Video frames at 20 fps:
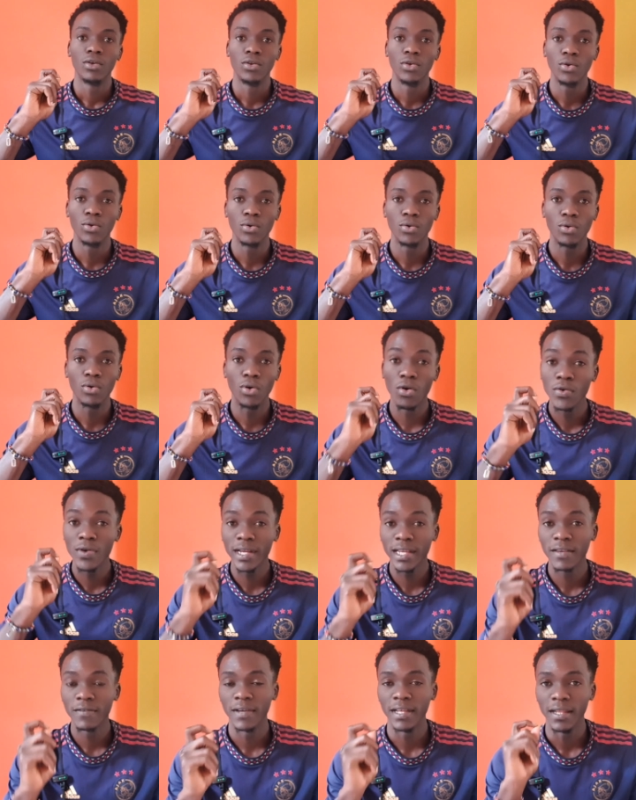you
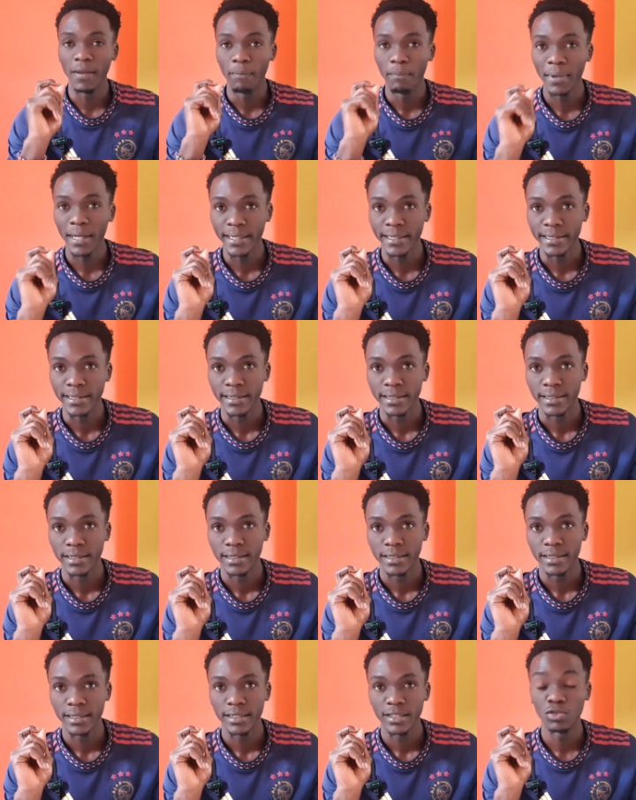only given a paint
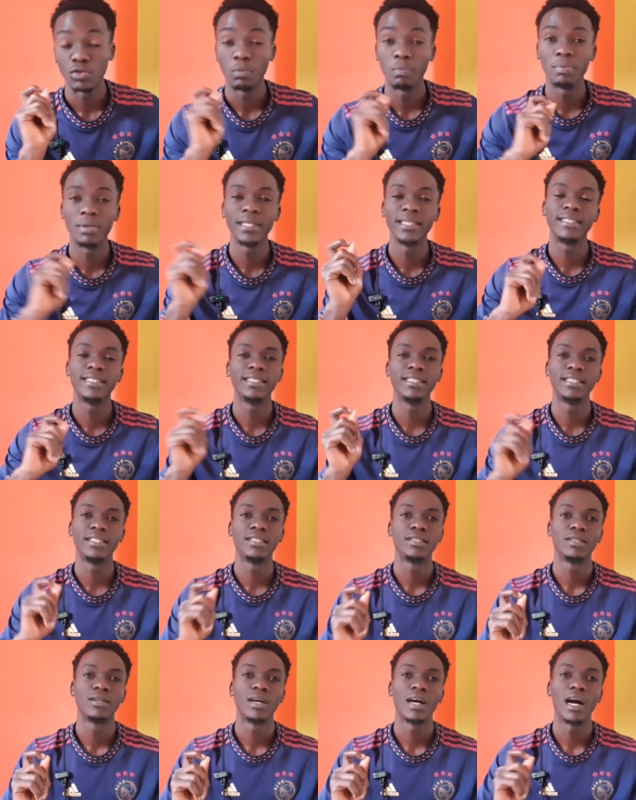to paint
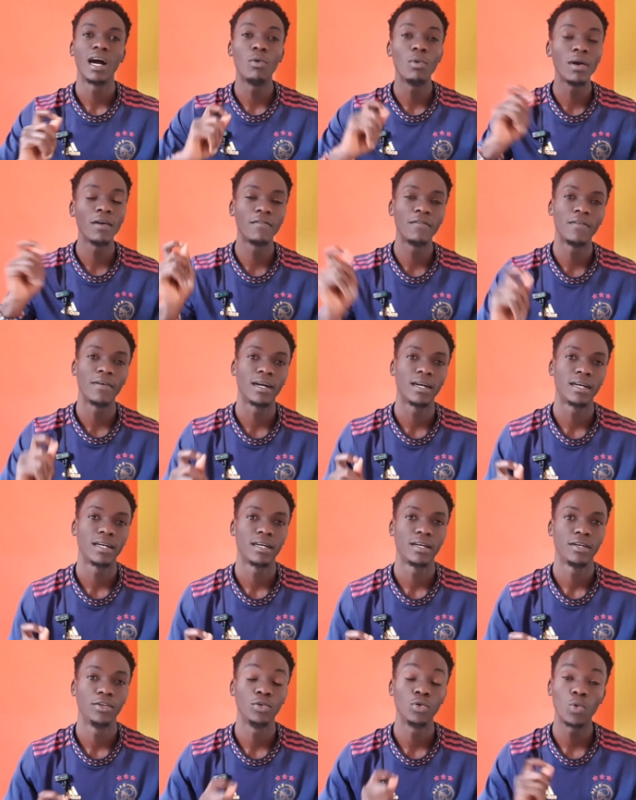it however
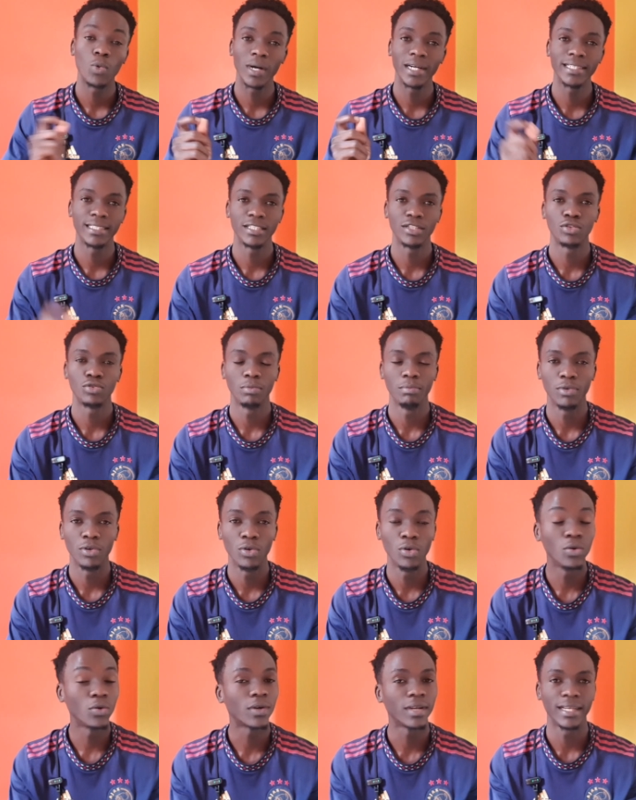you want it to
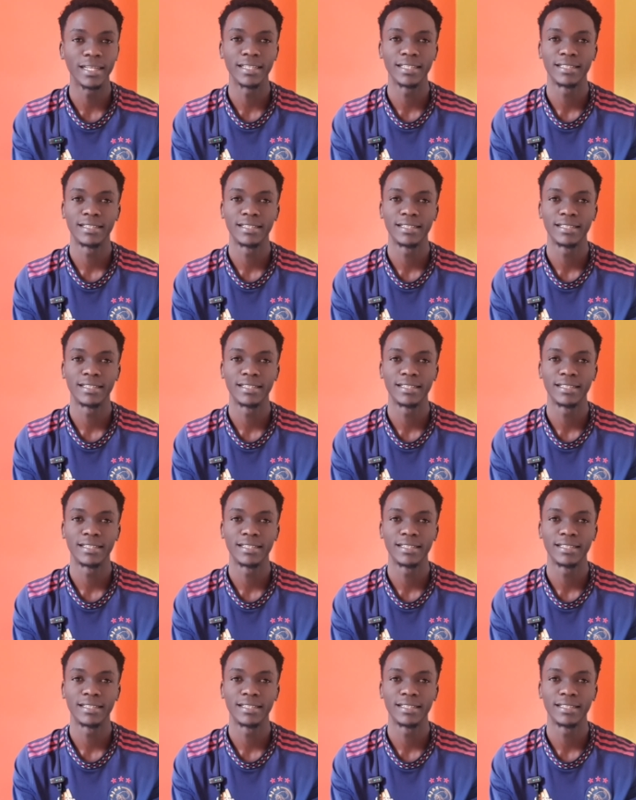look like.